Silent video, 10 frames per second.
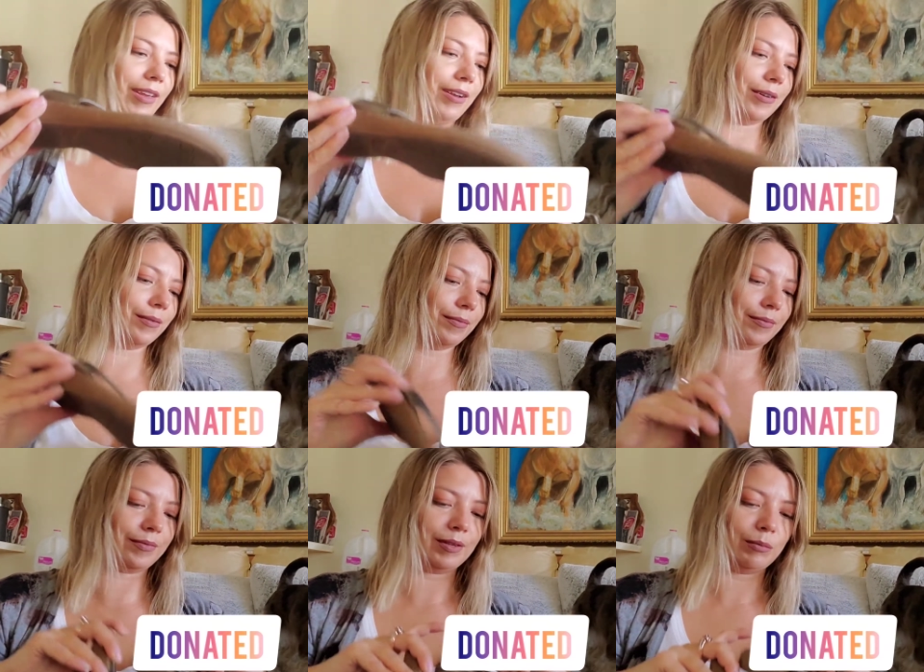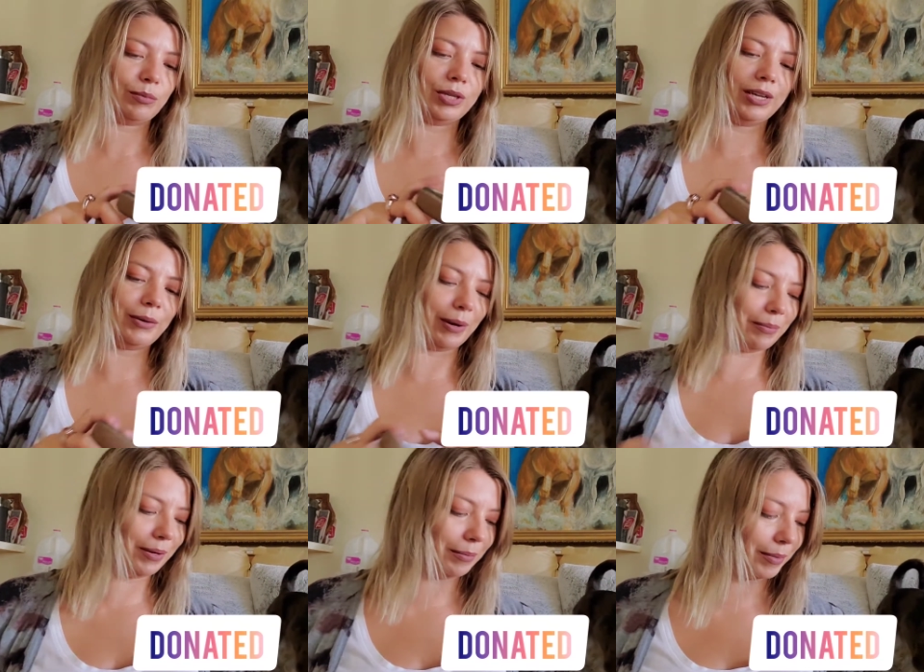know, pretty
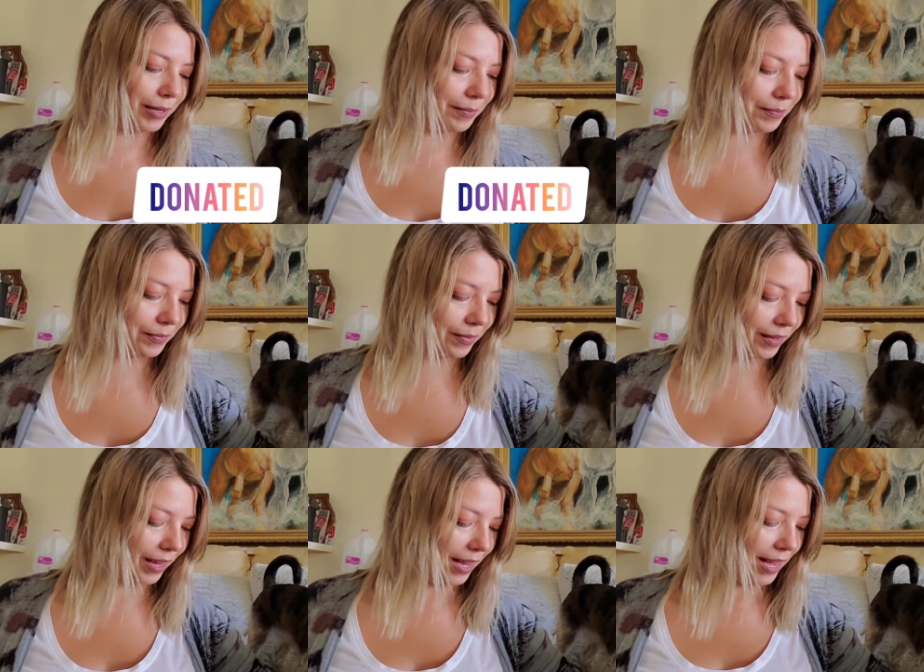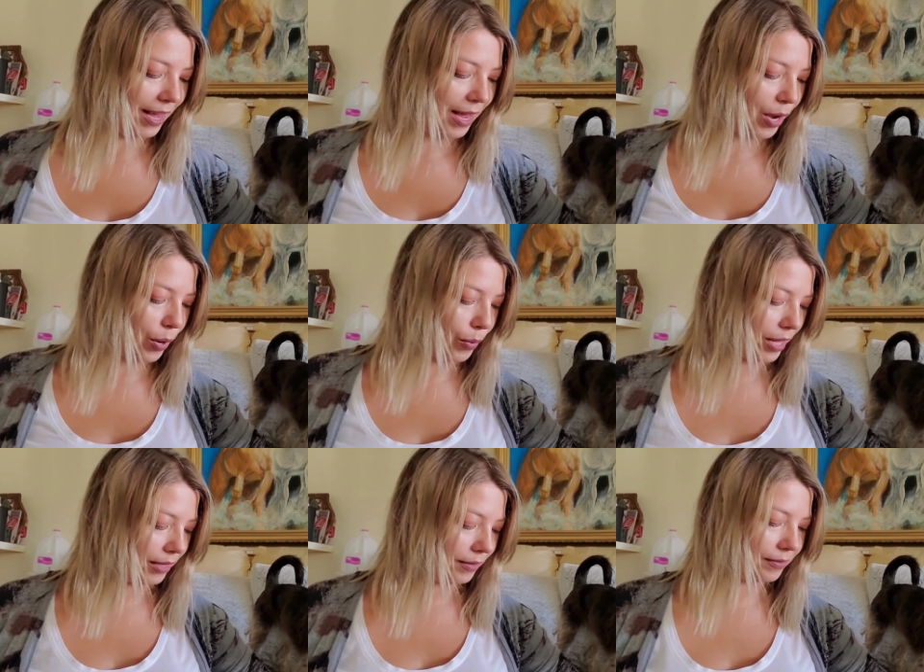crappy, but oh
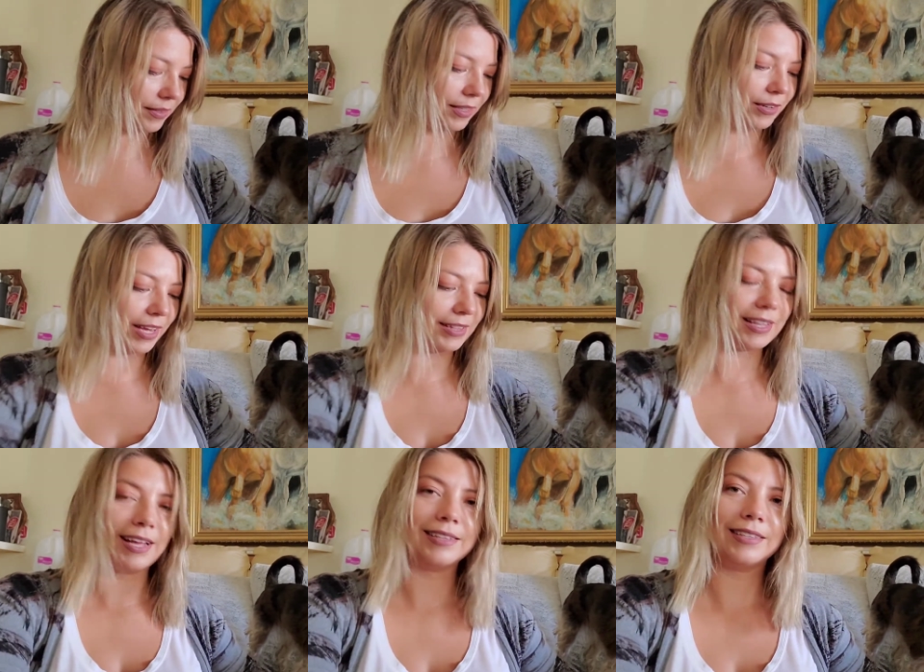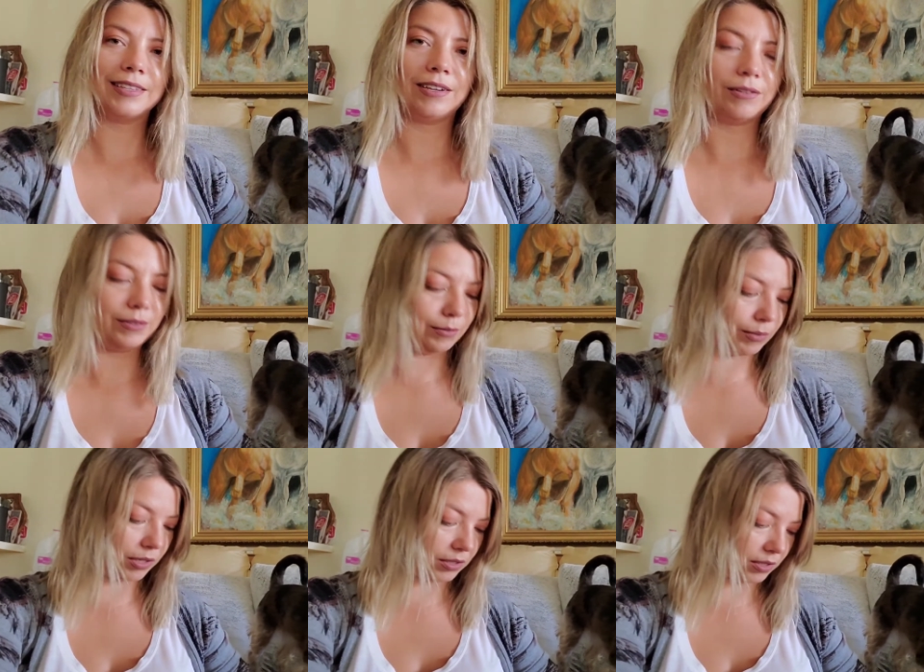well, you get that, you know, in
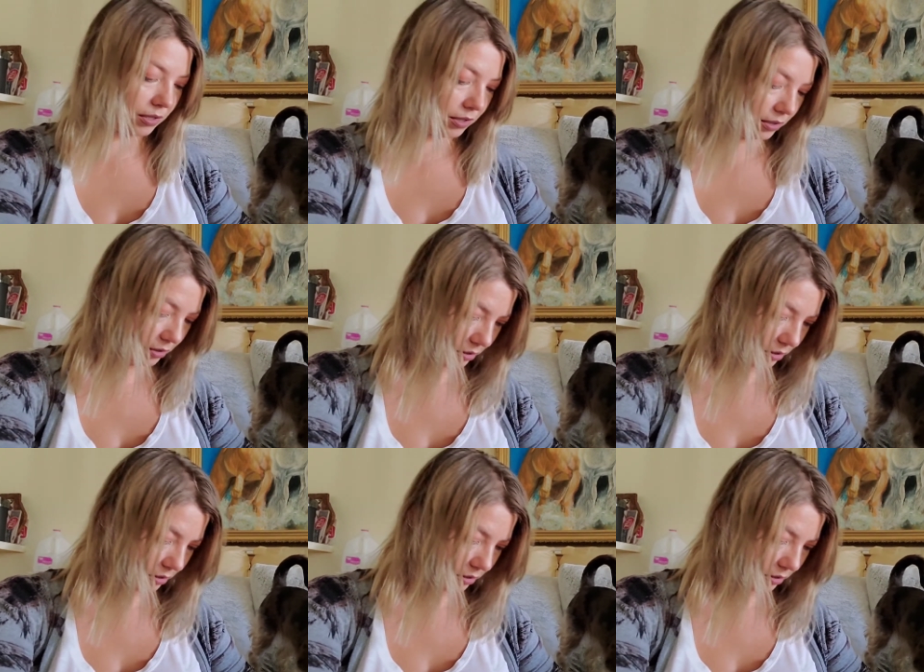boxes.